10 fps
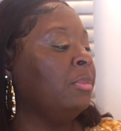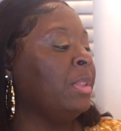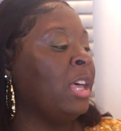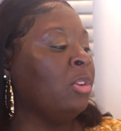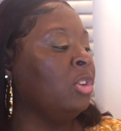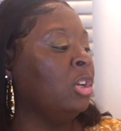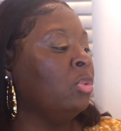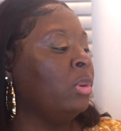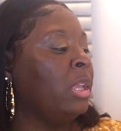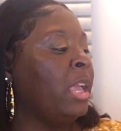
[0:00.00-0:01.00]
I don't
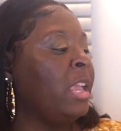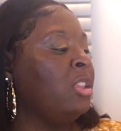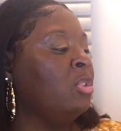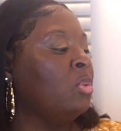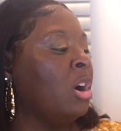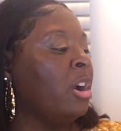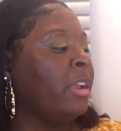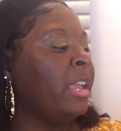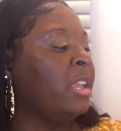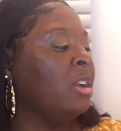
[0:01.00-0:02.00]
know,
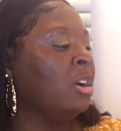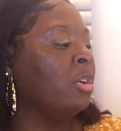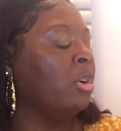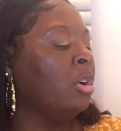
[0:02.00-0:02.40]
A-U-R-A or